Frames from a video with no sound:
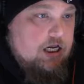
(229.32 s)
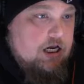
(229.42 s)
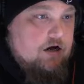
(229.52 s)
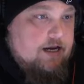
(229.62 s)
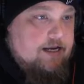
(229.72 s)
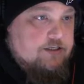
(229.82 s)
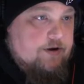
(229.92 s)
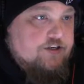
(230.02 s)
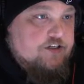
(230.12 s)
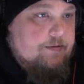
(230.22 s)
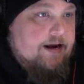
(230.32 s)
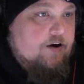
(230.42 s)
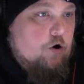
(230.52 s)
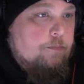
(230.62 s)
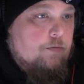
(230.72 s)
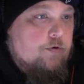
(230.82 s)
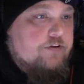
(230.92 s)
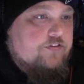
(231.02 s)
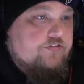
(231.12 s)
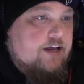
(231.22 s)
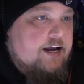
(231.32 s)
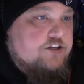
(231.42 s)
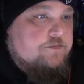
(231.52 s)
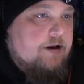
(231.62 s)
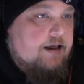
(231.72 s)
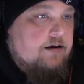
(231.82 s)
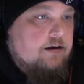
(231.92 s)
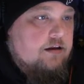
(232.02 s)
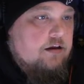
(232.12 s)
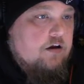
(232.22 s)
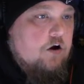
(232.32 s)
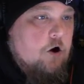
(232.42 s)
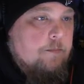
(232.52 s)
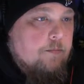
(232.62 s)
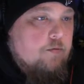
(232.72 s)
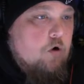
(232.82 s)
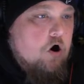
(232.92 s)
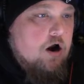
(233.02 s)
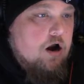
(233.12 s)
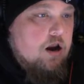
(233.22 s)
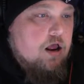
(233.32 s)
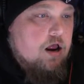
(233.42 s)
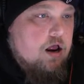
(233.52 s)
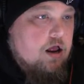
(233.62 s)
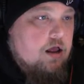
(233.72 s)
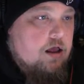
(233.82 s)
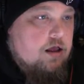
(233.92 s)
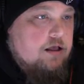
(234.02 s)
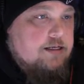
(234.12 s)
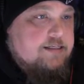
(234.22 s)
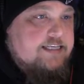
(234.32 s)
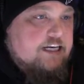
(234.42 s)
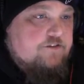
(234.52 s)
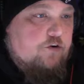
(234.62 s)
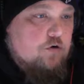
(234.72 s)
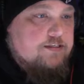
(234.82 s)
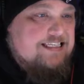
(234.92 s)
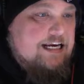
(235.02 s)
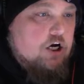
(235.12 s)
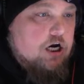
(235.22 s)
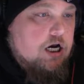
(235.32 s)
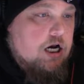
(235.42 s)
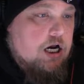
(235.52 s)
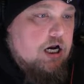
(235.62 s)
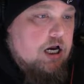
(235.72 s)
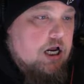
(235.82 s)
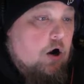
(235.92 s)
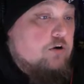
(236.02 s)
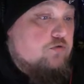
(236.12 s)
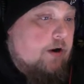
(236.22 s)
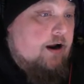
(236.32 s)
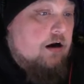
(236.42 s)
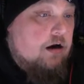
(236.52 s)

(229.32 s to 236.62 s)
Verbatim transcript: Okay, so I just bought an open. What is this thing I just bought? Click it. Open reward. Ooh, seeker. Oh, it's rare.